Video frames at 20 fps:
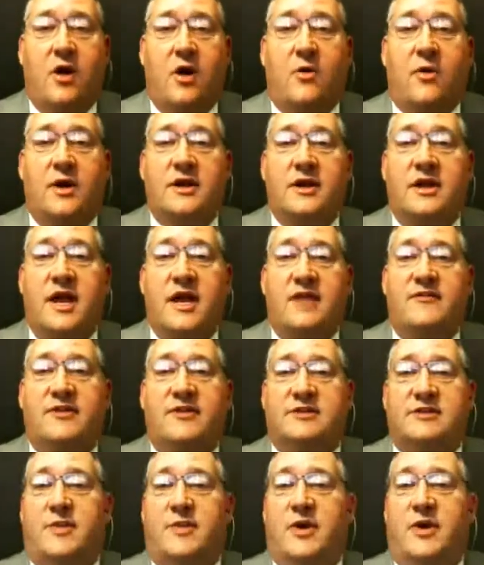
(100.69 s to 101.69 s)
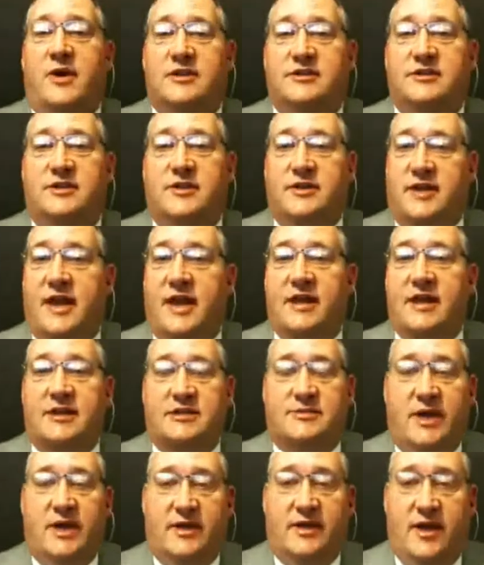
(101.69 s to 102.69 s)
what kind of experience could they
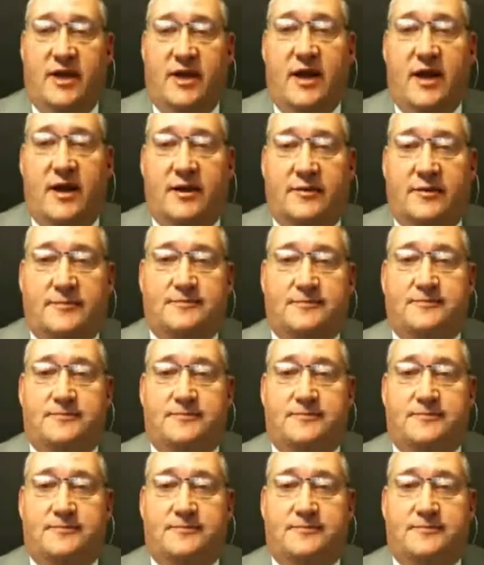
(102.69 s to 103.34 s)
expect there?